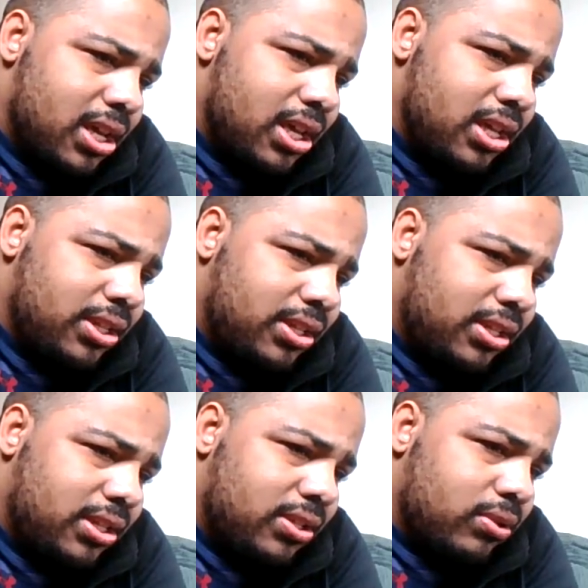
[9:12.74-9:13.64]

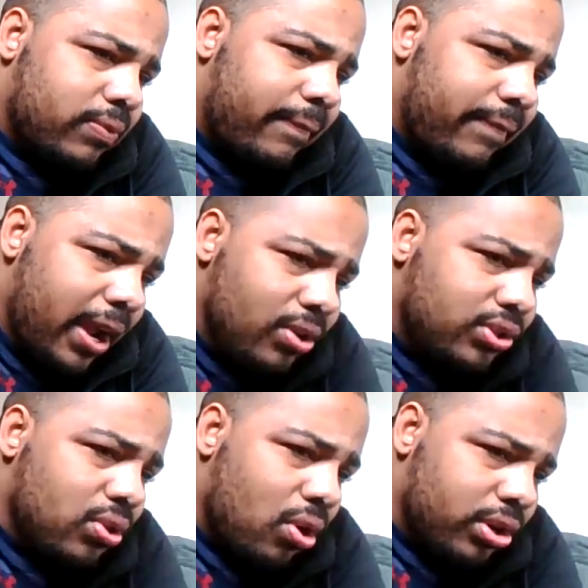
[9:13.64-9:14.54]
It's fair
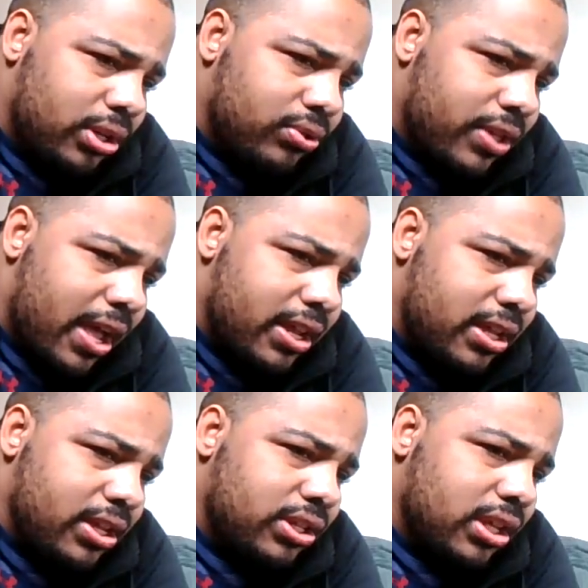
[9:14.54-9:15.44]
to argue that
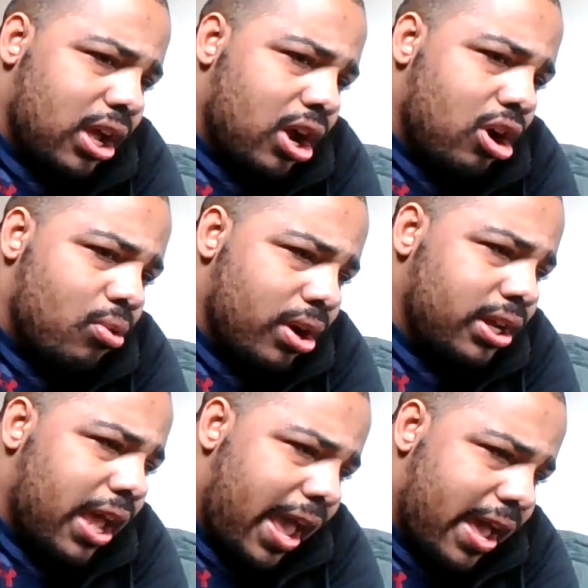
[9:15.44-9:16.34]
it's
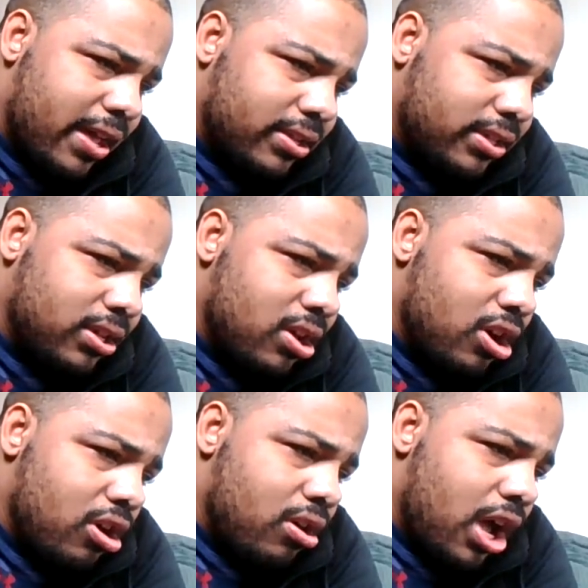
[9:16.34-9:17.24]
already has,
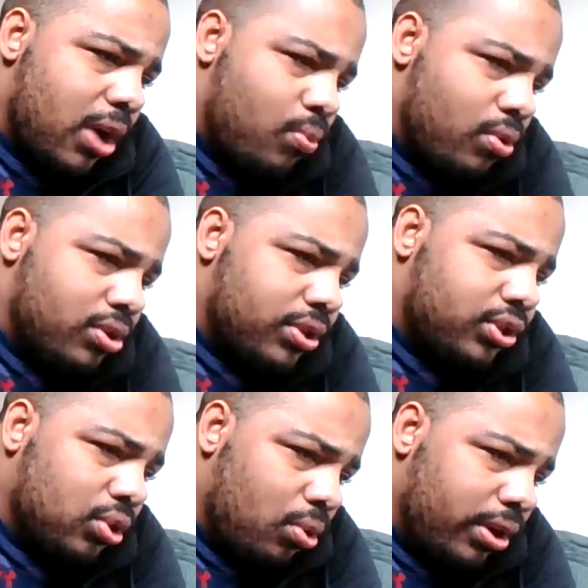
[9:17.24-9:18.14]
and where the
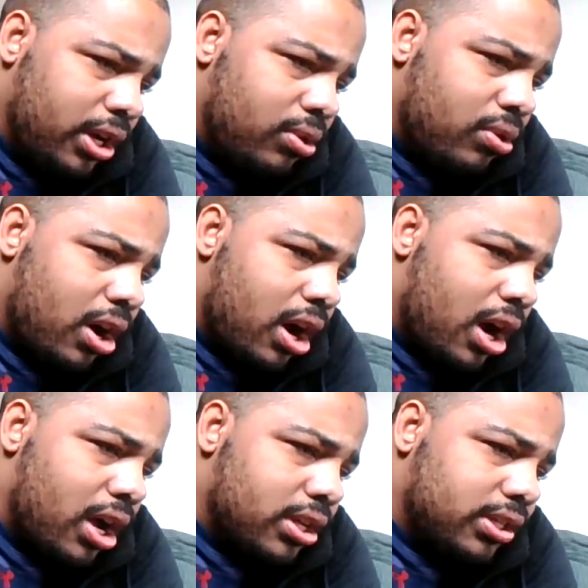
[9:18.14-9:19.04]
story
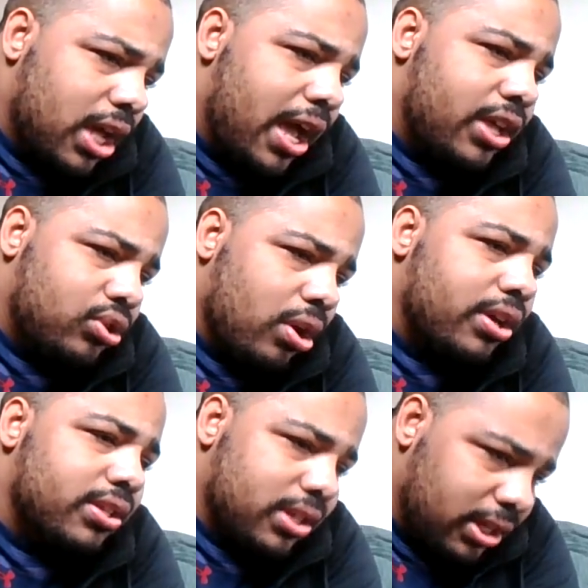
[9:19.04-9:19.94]
is not as strong
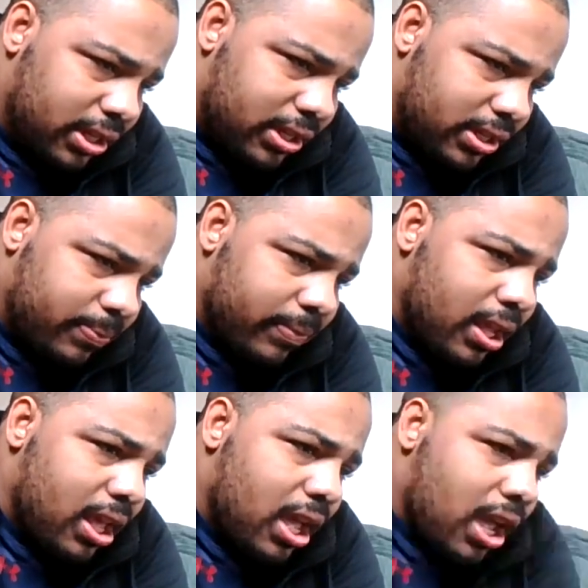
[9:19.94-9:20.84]
as it is.
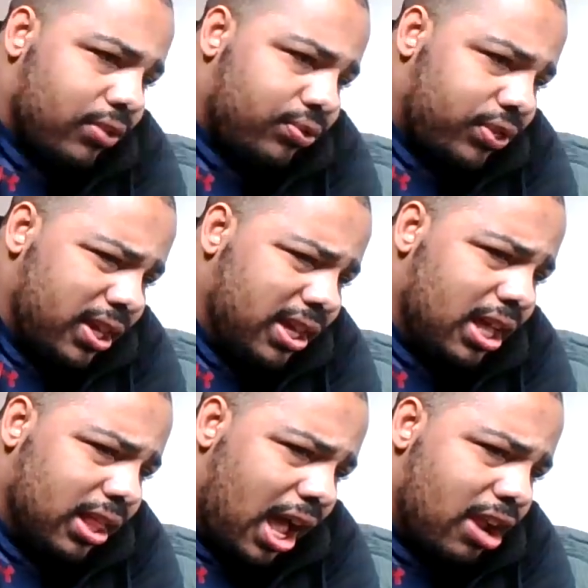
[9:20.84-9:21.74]
I think a
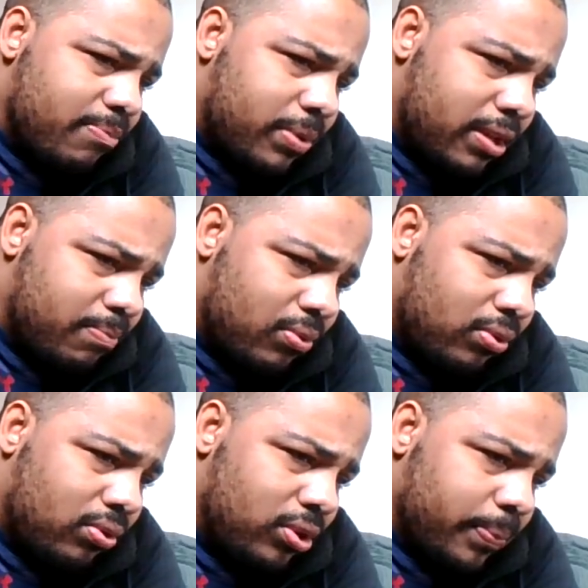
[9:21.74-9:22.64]
lot of
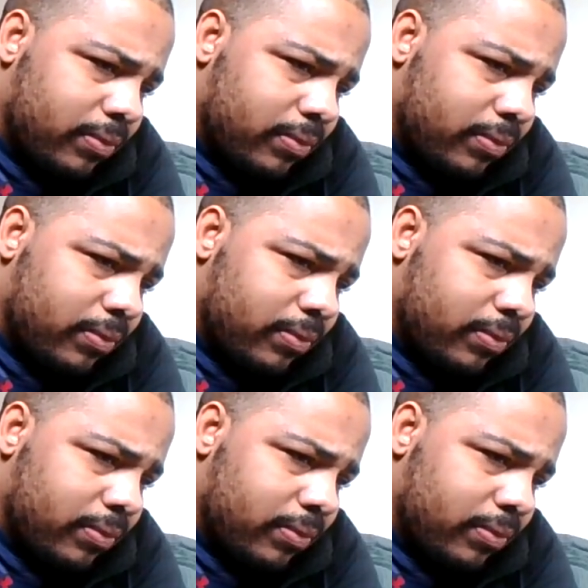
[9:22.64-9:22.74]
people